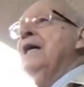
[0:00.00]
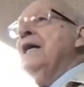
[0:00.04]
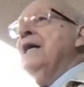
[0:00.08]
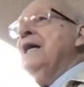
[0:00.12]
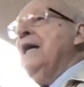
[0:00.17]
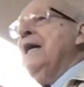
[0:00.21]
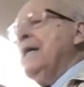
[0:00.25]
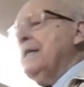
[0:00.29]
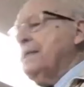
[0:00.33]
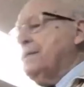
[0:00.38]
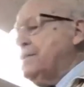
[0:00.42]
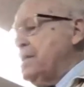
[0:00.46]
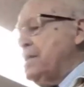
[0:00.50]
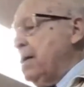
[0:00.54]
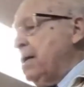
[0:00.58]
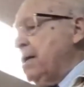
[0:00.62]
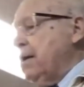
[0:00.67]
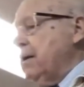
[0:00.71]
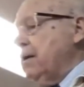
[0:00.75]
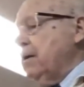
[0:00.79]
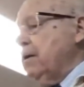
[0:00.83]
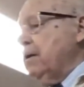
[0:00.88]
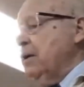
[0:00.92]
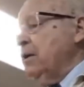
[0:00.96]
It's
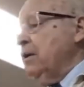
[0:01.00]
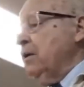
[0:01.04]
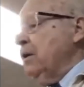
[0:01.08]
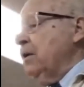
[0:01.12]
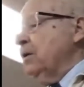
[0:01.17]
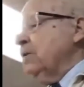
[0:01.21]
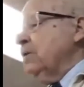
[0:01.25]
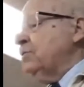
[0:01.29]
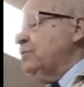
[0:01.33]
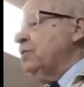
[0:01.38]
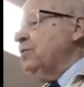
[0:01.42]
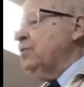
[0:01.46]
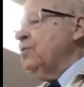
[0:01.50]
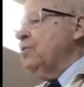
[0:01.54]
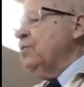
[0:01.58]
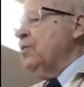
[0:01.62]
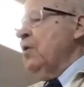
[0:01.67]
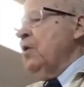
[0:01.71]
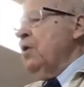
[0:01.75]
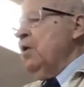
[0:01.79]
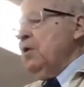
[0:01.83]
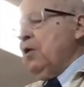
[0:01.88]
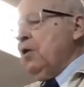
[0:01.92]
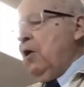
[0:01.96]
there
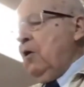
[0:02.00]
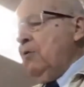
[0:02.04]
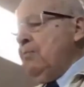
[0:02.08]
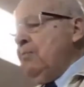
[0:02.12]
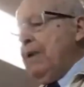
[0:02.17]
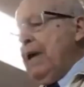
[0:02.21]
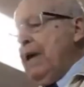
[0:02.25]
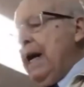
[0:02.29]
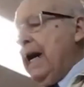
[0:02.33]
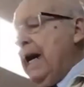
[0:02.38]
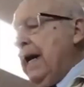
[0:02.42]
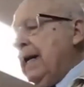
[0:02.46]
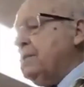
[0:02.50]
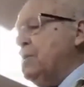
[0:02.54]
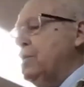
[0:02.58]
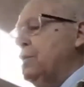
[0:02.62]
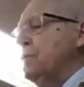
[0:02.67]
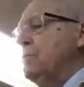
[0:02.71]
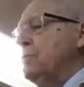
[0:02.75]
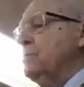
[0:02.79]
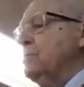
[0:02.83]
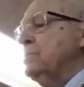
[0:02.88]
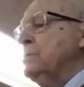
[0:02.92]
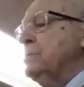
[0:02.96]
to go back
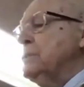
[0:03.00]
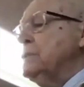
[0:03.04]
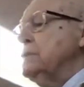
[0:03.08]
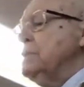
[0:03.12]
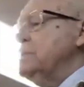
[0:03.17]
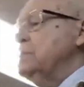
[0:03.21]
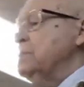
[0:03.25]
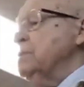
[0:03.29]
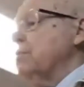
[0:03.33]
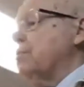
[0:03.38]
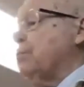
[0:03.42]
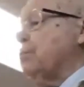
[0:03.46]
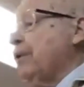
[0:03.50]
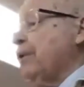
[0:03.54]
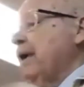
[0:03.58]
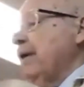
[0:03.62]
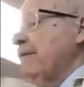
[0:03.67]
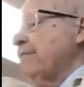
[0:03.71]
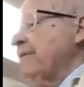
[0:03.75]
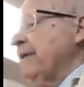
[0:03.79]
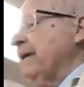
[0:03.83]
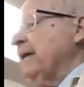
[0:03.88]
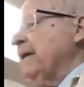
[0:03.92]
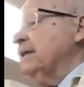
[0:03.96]
to the
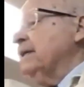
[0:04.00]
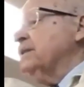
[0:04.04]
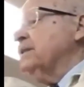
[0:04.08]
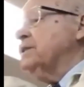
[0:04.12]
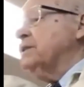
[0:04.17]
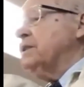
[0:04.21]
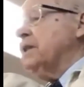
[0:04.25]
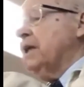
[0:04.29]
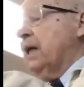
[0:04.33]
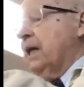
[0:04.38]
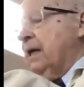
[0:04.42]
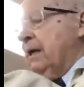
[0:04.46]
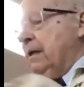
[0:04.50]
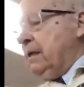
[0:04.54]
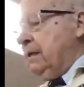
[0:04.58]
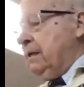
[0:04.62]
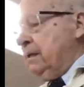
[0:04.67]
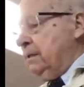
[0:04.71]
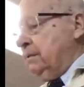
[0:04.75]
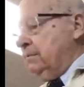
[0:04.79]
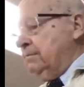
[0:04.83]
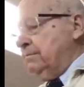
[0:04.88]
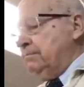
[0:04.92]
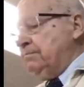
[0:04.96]
previous
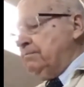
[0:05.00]
uh,